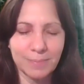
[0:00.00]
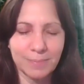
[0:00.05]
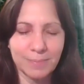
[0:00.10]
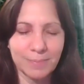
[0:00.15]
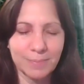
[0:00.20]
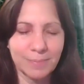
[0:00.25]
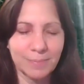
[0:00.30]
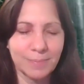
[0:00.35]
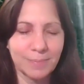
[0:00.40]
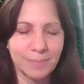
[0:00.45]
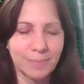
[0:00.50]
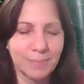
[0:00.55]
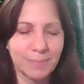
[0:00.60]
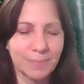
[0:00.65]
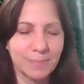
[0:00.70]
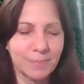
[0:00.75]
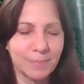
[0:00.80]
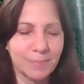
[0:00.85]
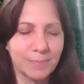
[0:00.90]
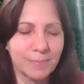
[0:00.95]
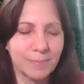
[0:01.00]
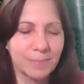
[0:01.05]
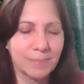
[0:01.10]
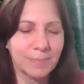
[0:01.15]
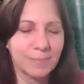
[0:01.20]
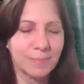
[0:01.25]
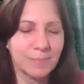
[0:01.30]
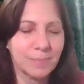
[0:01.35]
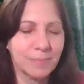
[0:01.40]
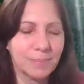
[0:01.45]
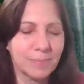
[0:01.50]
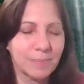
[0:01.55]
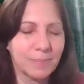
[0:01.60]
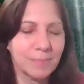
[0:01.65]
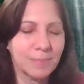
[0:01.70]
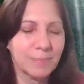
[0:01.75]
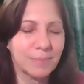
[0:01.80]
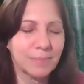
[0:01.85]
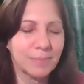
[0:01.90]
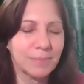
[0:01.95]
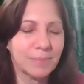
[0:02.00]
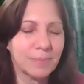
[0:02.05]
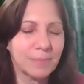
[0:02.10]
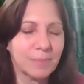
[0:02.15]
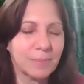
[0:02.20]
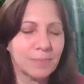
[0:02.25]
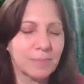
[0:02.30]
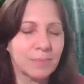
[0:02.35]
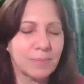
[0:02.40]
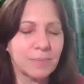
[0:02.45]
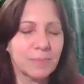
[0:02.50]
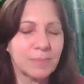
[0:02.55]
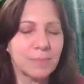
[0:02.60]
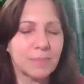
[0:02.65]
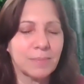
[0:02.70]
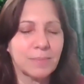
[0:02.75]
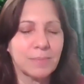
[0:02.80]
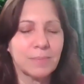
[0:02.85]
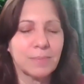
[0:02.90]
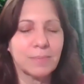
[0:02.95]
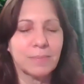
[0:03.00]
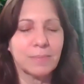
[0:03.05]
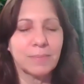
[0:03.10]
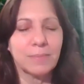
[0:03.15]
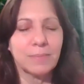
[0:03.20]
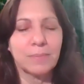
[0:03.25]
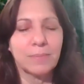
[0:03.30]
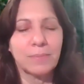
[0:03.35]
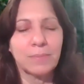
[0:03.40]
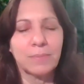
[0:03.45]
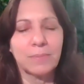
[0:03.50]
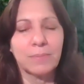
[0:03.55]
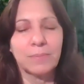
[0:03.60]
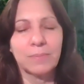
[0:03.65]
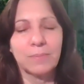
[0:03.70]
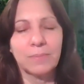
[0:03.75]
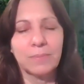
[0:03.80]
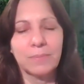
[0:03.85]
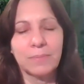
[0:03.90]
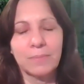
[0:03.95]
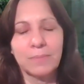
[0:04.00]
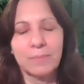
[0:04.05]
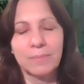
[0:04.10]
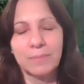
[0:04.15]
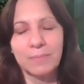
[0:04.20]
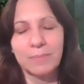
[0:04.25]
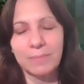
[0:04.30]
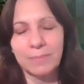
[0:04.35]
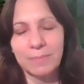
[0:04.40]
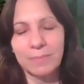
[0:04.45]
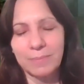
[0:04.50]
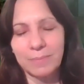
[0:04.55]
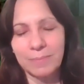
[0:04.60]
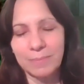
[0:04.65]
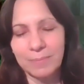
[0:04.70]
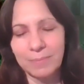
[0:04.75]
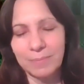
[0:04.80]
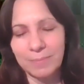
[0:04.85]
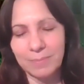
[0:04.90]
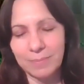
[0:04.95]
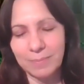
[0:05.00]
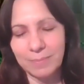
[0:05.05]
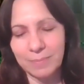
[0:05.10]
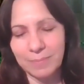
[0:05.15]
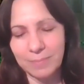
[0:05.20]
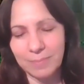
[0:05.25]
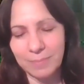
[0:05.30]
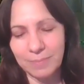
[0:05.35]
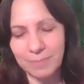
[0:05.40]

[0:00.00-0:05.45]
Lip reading: [no speech]